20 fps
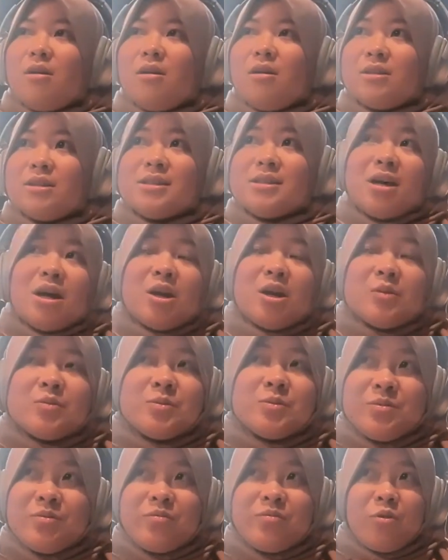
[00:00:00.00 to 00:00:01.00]
The
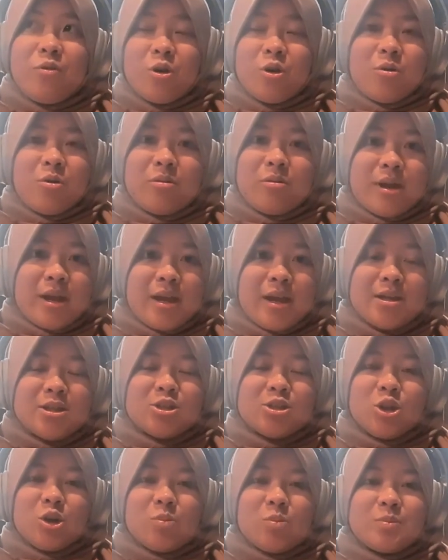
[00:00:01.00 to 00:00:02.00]
startups before Hey
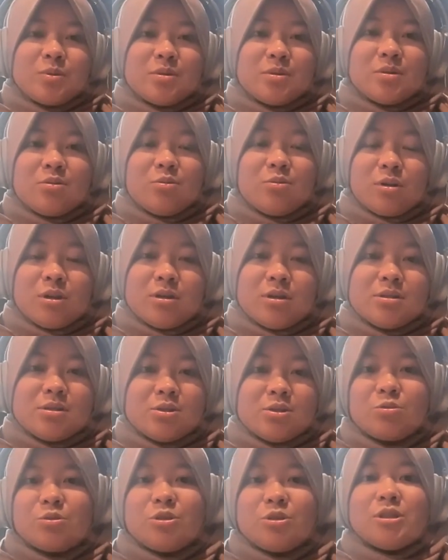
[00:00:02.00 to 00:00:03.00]
Jobs was
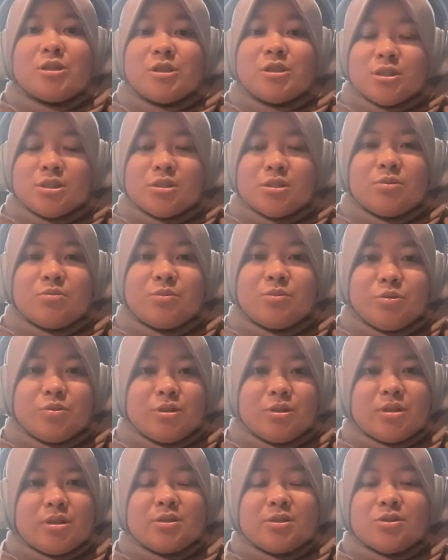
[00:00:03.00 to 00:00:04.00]
totally
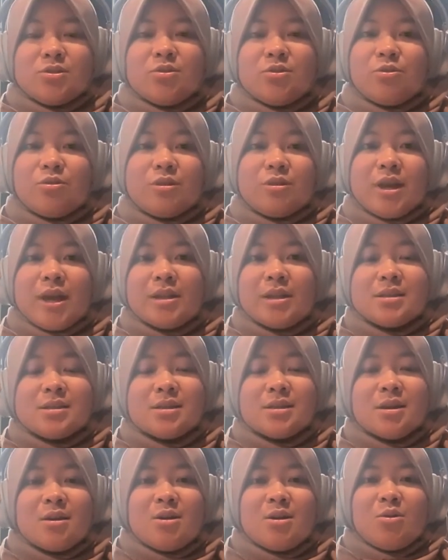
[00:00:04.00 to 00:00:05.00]
distributed. So that's
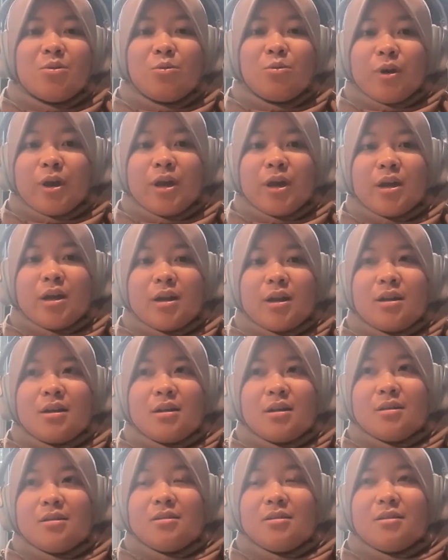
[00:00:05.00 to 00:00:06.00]
where
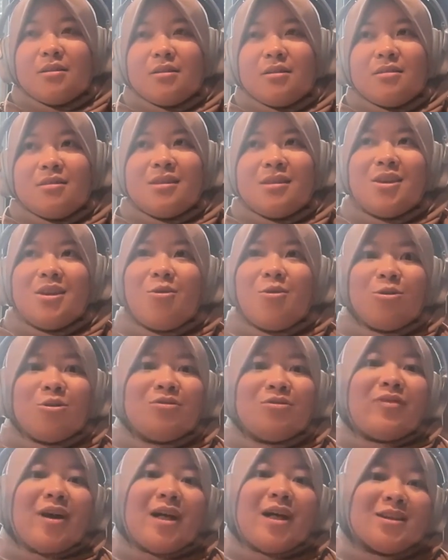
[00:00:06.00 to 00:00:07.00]
the
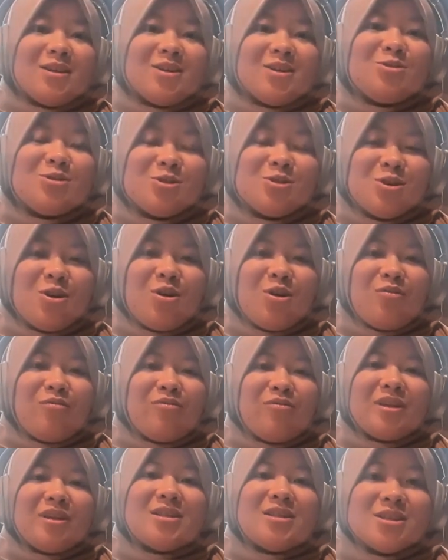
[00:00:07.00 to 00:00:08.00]
old values of
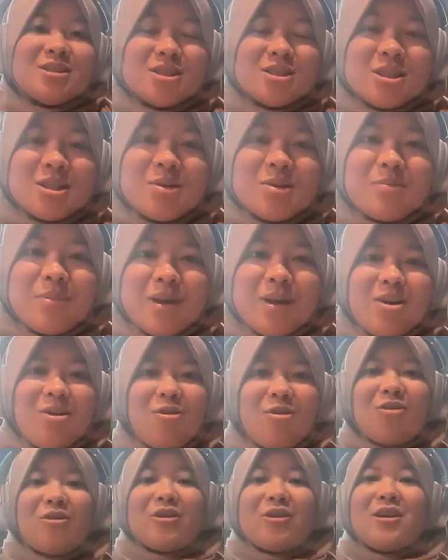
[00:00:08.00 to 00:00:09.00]
leadership, like,
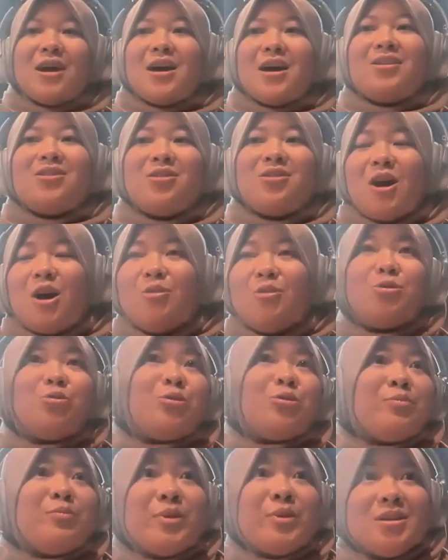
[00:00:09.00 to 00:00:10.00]
oh yeah, how do
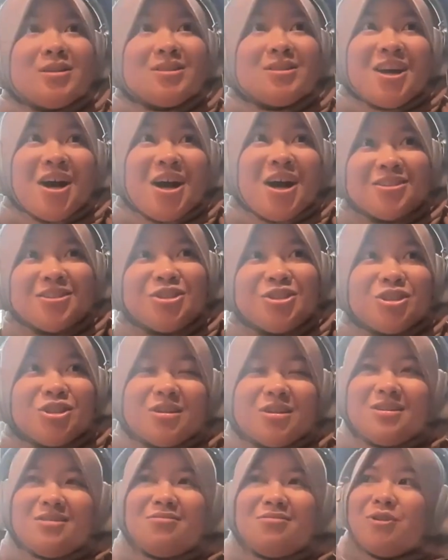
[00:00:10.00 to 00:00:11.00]
we build
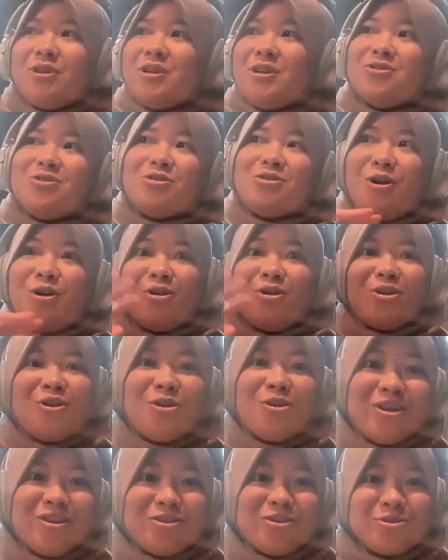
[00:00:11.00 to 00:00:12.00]
culture? We need to all
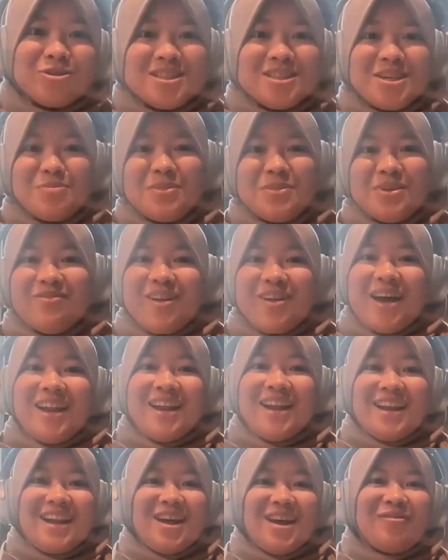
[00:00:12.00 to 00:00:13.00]
go into a team
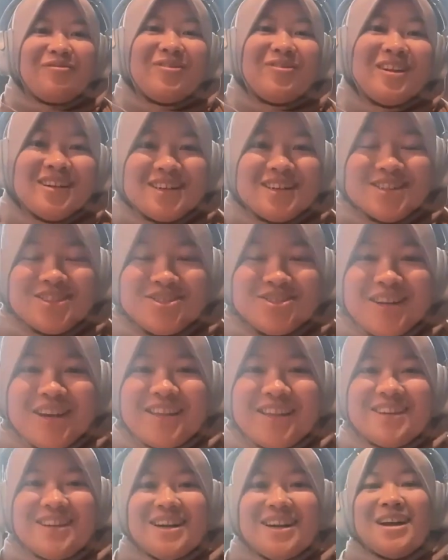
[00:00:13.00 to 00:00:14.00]
event and have dinner
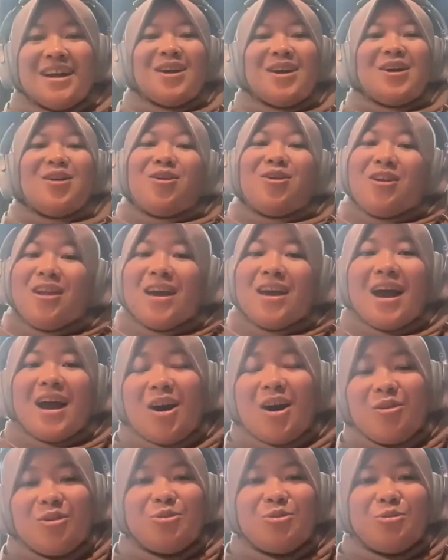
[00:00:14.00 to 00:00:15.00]
together. Or like,
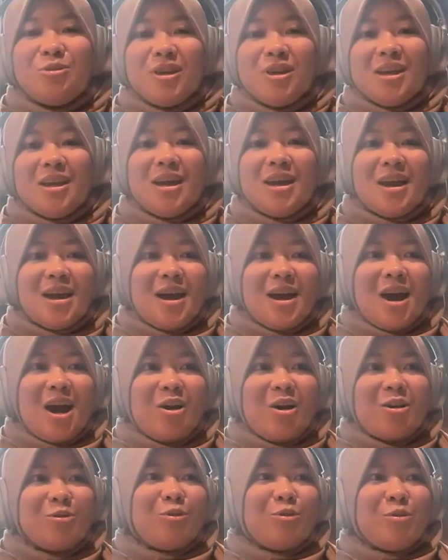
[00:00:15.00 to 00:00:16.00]
how do
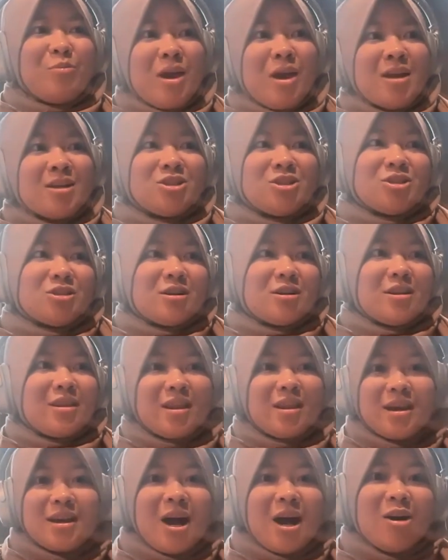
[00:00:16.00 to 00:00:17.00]
we make sure
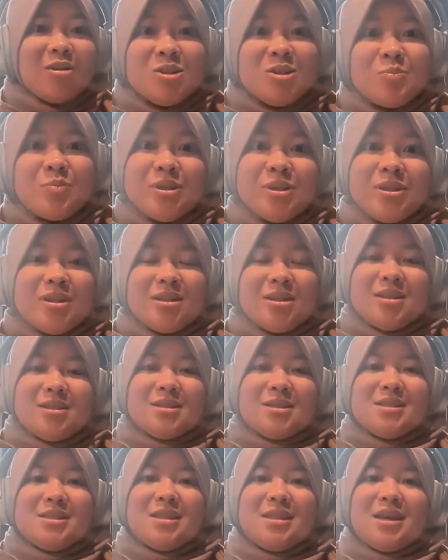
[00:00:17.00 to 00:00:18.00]
that
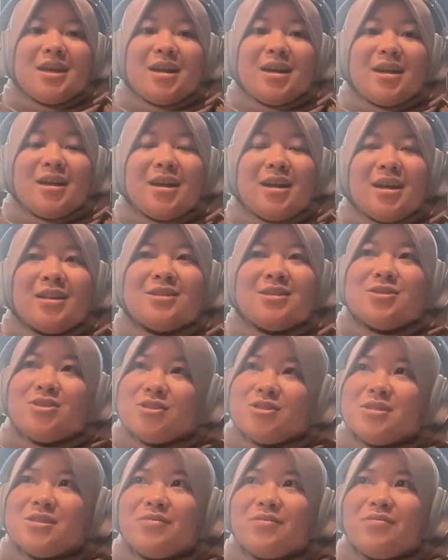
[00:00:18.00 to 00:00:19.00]
accountability is there? It's
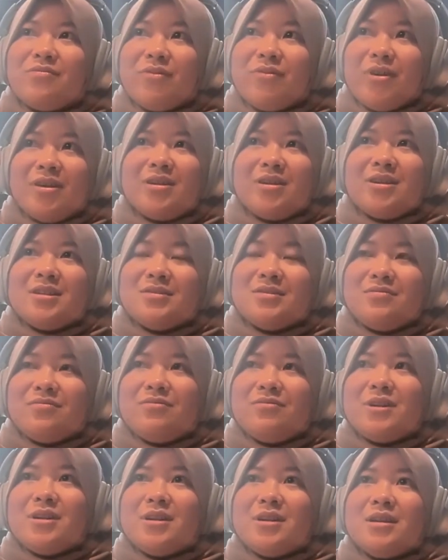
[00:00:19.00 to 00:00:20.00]
just a very
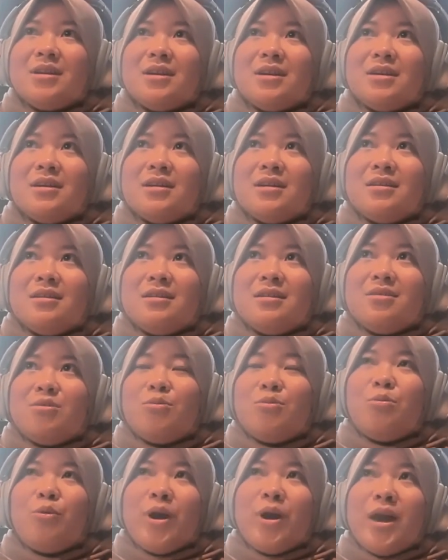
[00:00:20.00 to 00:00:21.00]
different
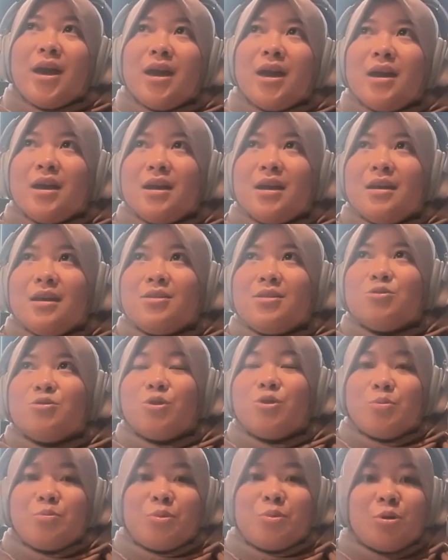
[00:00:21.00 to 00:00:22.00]
way
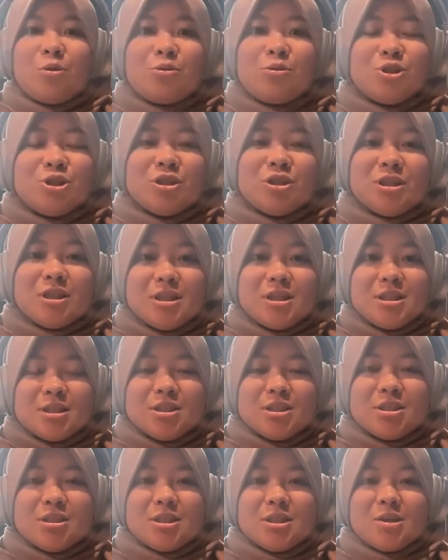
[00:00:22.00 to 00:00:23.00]
to approach
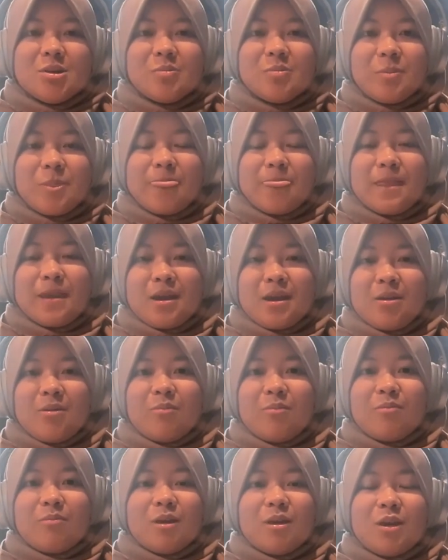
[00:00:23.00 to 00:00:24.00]
leadership.
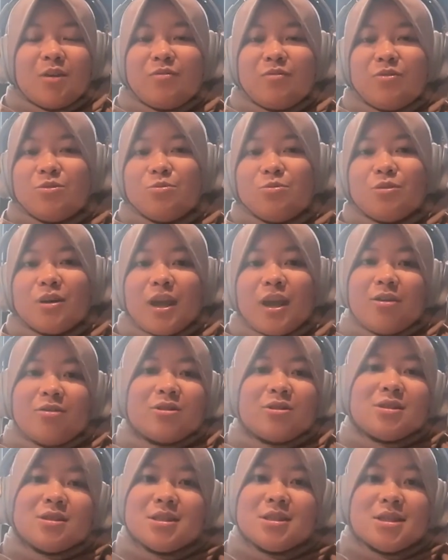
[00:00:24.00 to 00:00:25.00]
If you
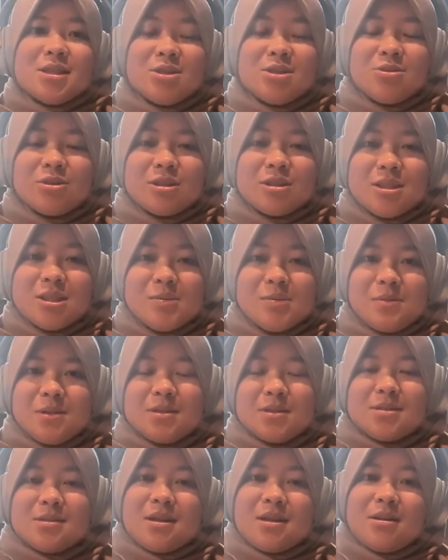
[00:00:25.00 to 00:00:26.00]
cannot see your team
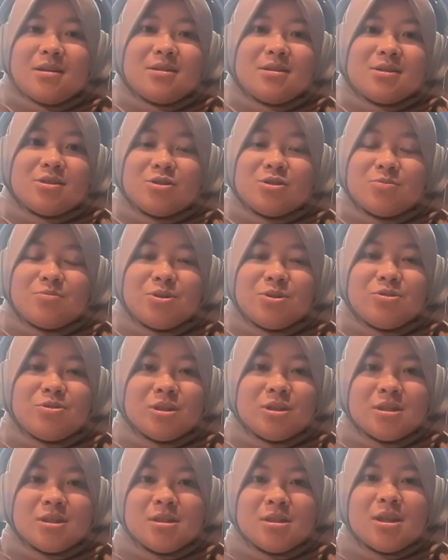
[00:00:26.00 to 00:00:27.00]
because they are
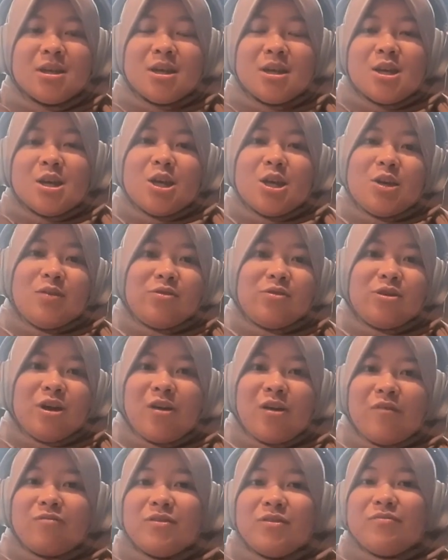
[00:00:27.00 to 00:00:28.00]
distributed, if you
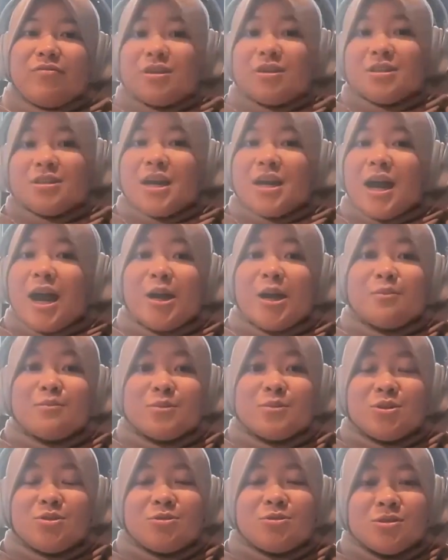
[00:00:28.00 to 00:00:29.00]
have different
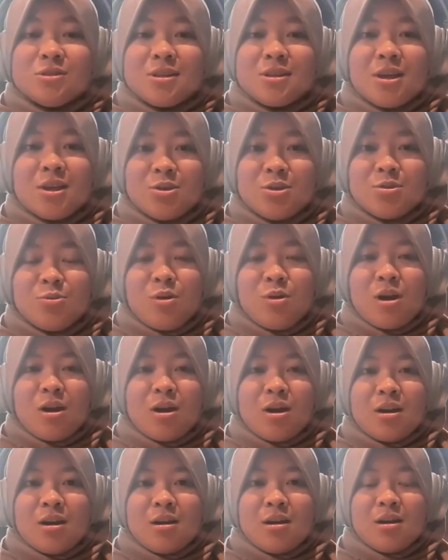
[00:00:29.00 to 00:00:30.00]
time zones that you
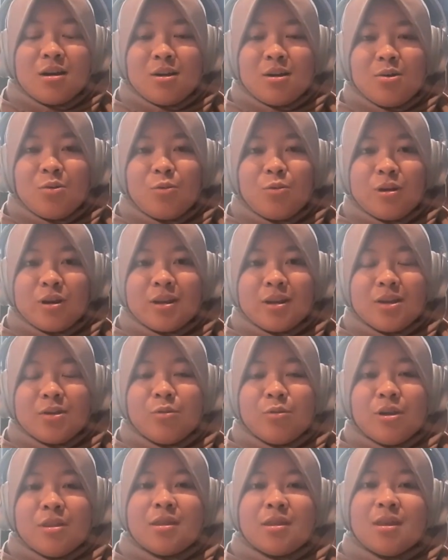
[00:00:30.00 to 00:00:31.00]
are working
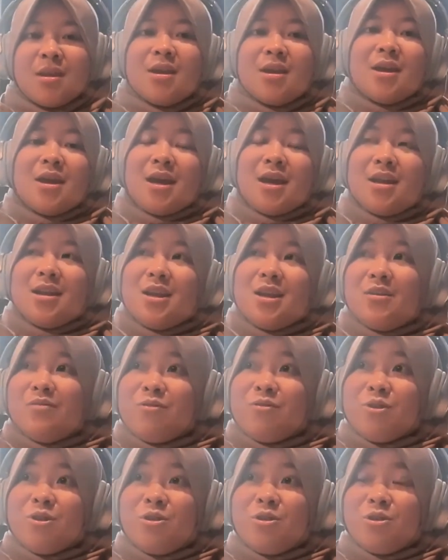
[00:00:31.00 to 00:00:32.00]
with, and
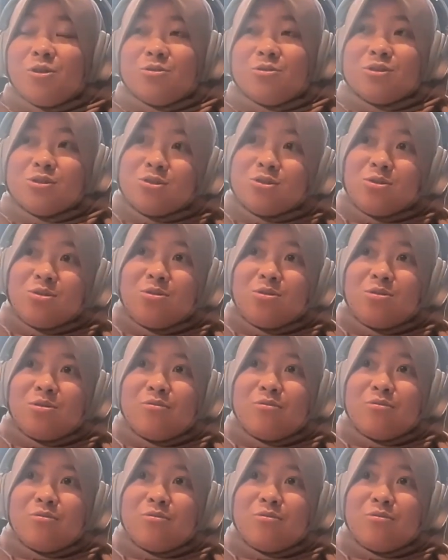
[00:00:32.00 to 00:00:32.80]
if you're also